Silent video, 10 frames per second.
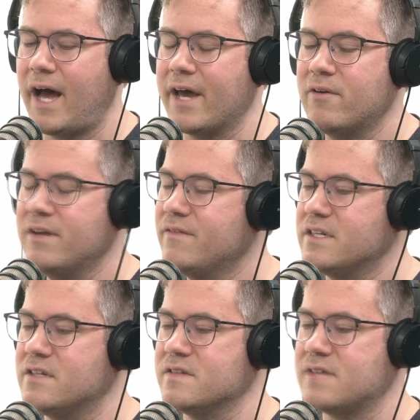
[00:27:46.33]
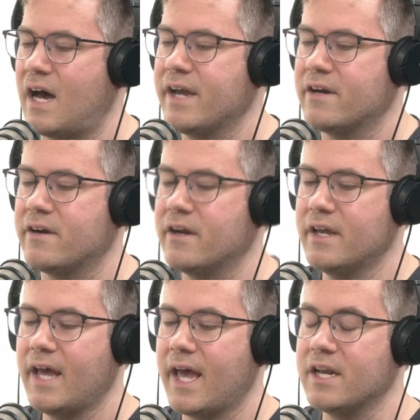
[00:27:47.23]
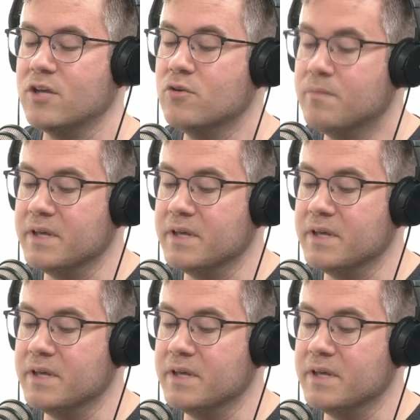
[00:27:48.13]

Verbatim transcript: I don't even desire, and you